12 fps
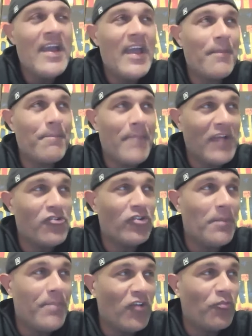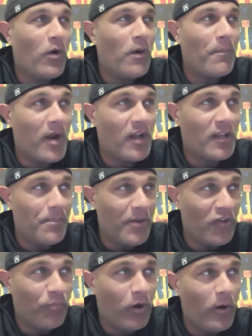In Major League Baseball and Minor League
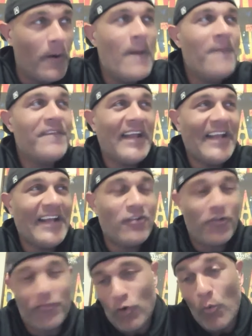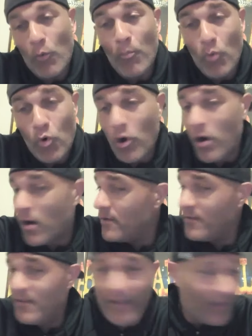Baseball, they need to throw more,
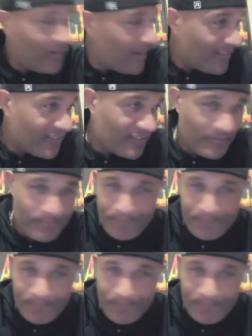not less.